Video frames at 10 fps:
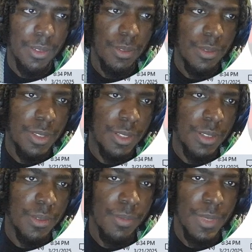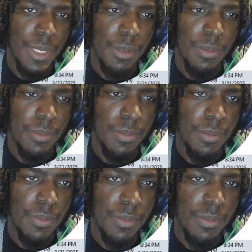C, any,
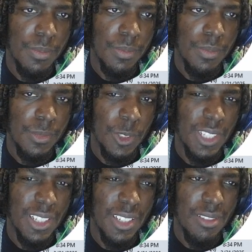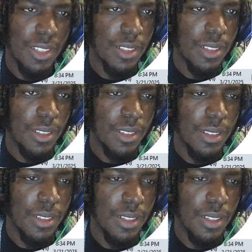well, this doesn't really. I don't